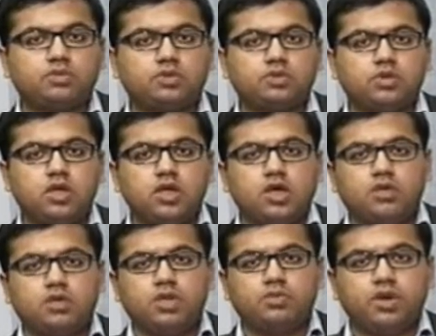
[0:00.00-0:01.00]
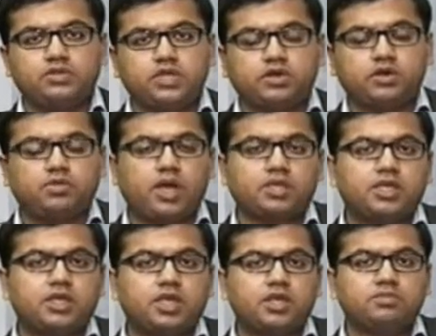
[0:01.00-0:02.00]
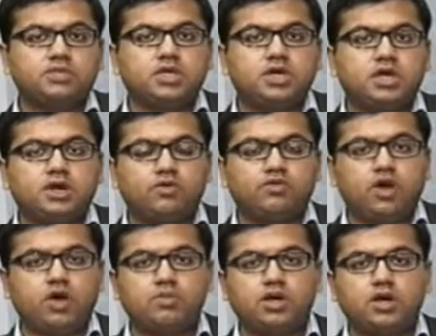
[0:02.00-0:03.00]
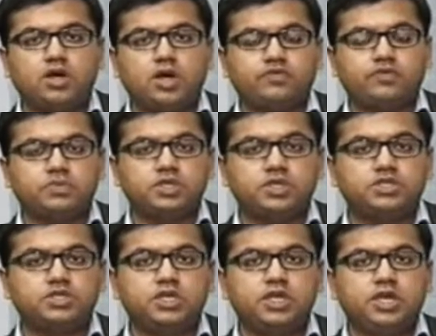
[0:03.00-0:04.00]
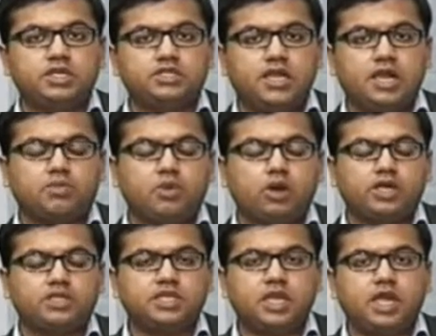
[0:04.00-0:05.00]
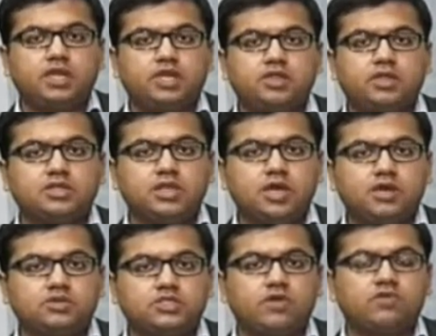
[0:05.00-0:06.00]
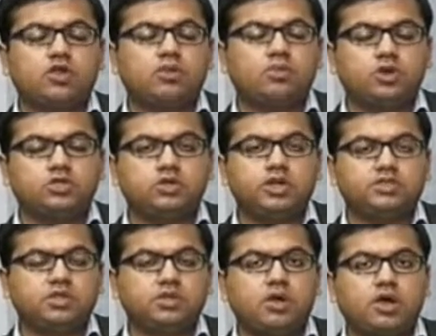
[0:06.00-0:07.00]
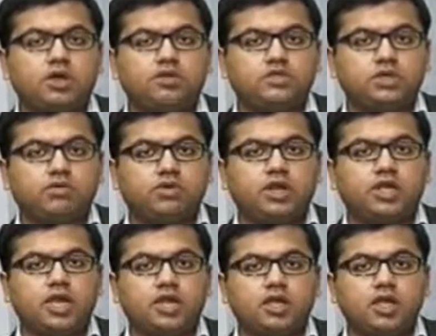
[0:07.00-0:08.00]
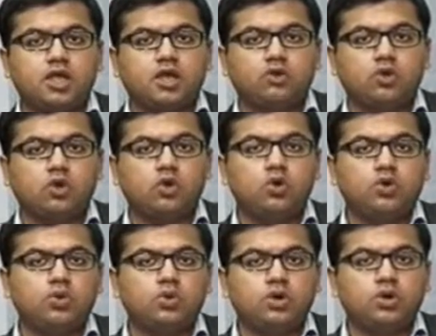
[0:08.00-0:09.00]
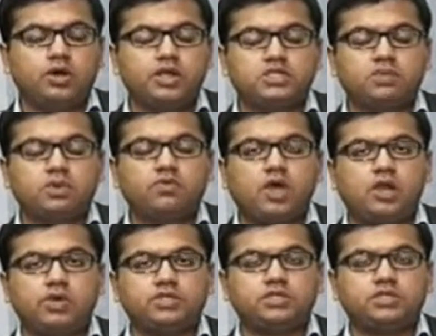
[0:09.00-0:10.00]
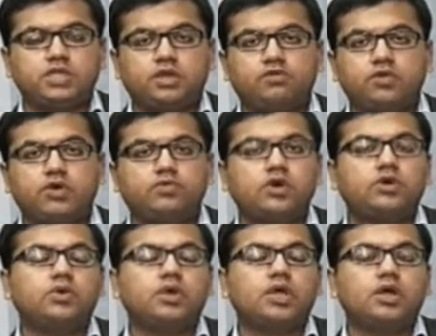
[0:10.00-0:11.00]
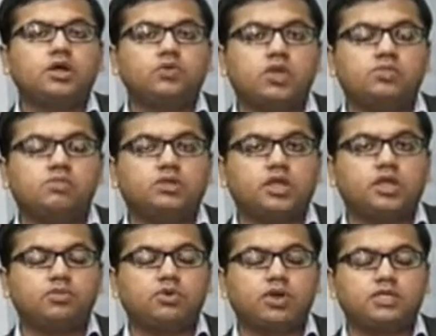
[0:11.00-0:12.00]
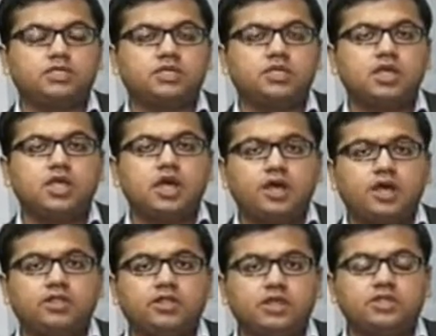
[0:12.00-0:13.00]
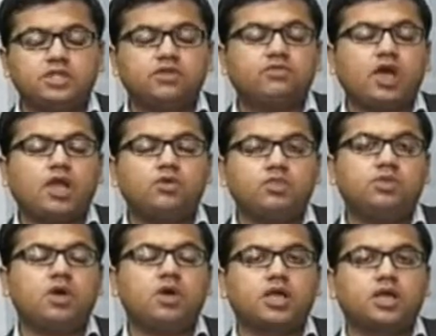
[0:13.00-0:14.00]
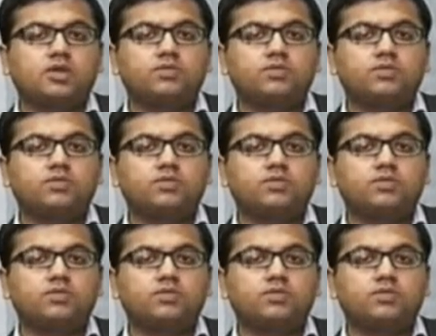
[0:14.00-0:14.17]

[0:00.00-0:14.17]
Though, be it private sector banking names, pharma, FMCG, select pockets in IT, there are several opportunities in the market which are trading at low to reasonable valuations. And if one were to take a 12-month time horizon, I think there is enough value in the market.